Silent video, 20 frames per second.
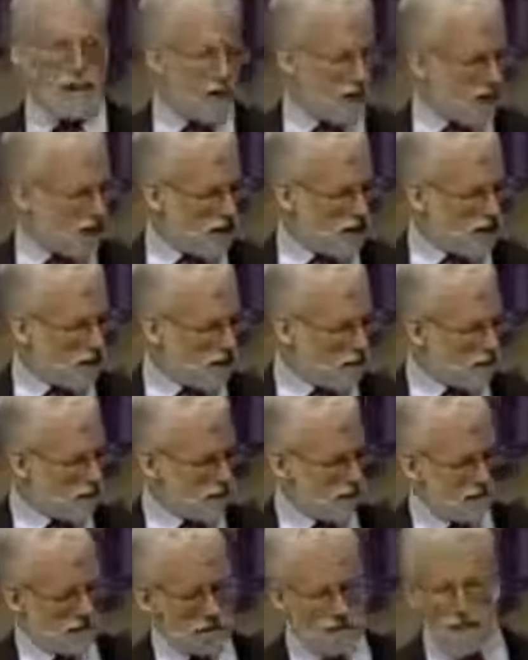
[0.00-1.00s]
fingers.
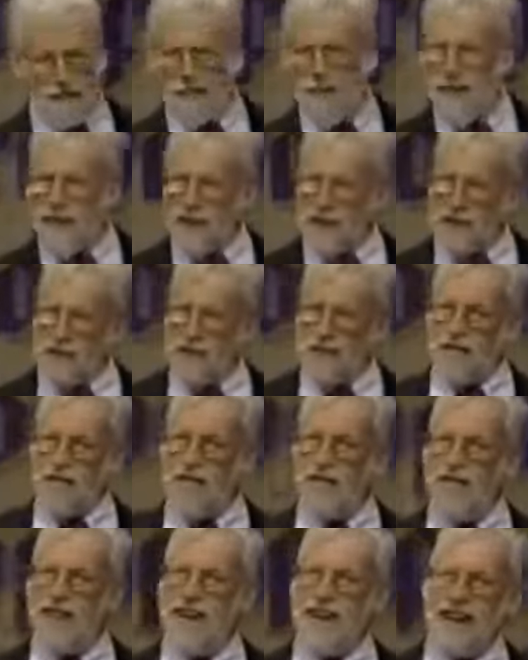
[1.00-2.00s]
Just what
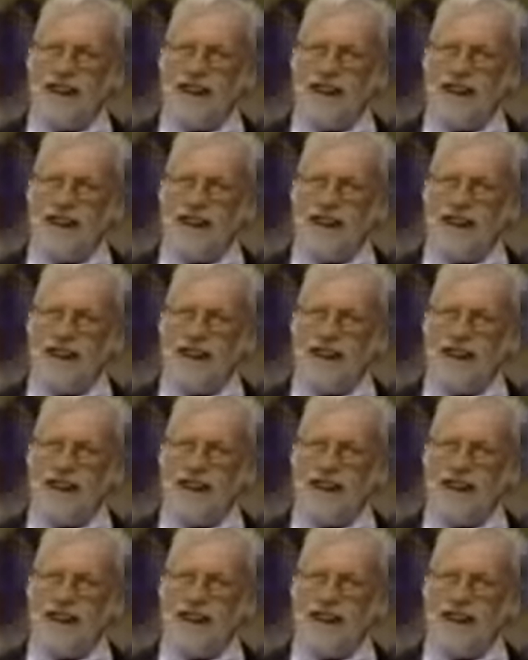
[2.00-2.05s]
we're